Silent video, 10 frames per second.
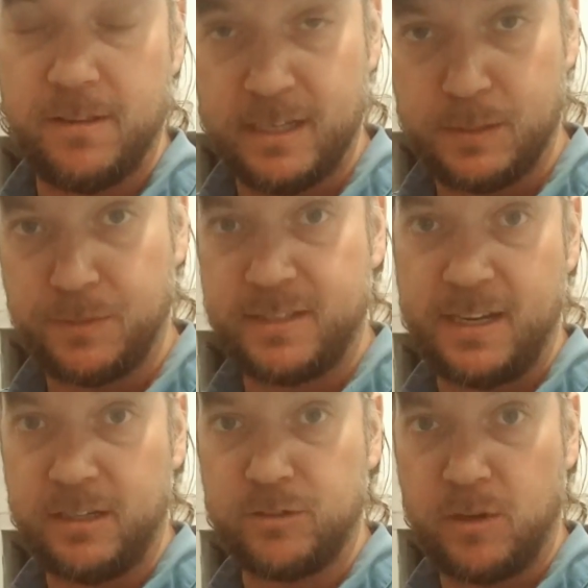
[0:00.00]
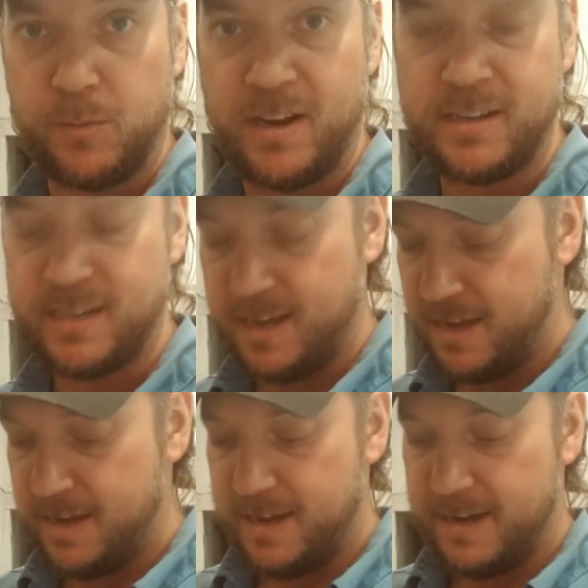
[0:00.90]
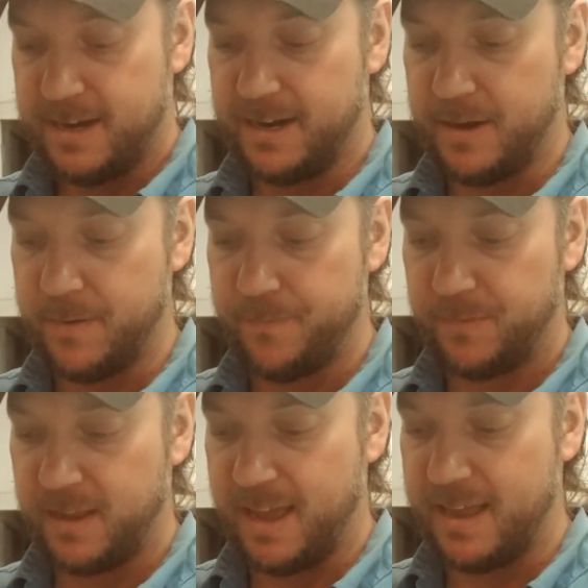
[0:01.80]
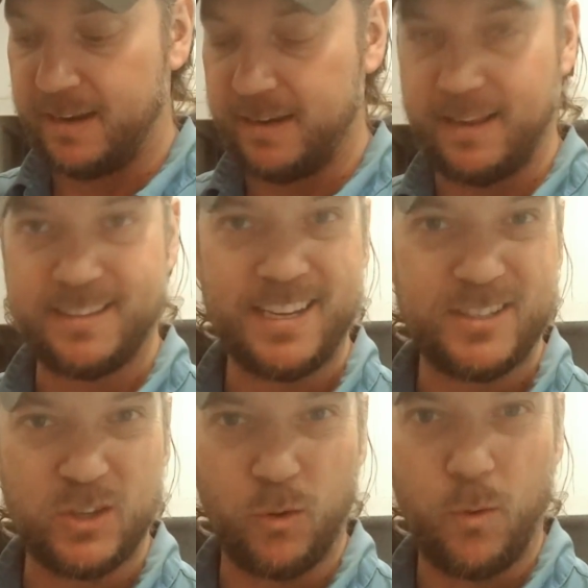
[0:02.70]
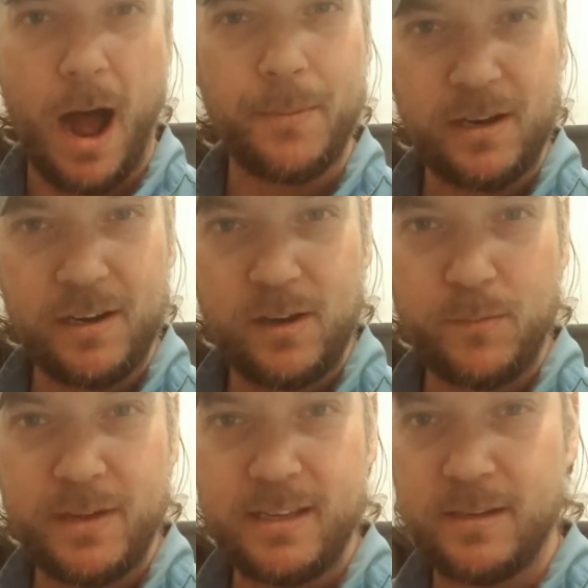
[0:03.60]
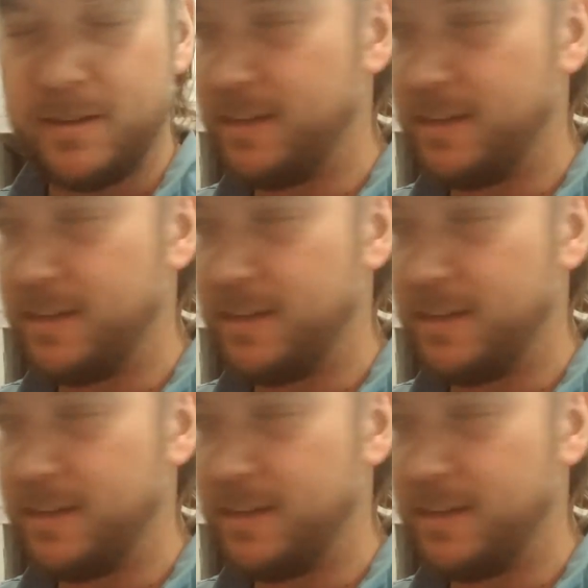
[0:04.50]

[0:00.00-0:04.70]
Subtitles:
particular drill press. And it tends to wobble a little bit. You